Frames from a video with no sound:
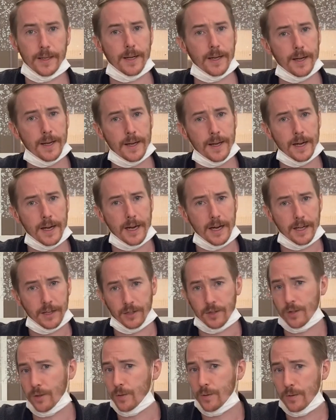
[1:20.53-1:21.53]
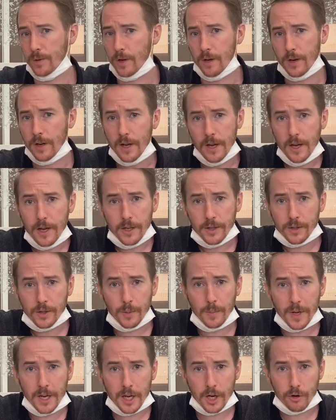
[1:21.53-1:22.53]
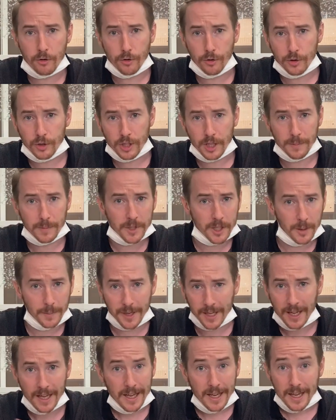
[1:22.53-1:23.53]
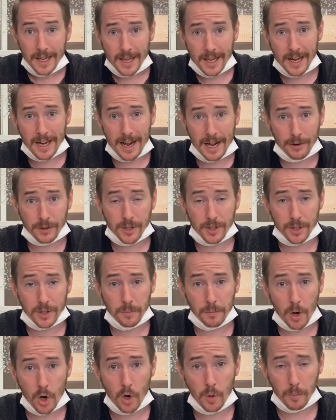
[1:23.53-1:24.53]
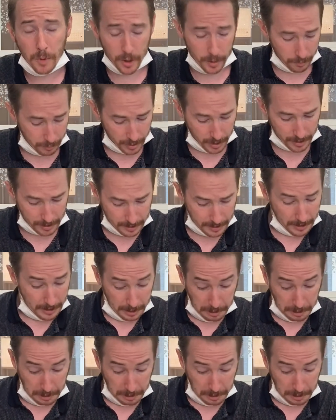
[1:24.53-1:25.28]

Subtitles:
Ah, so not so many cruise ships coming in and out at the moment, but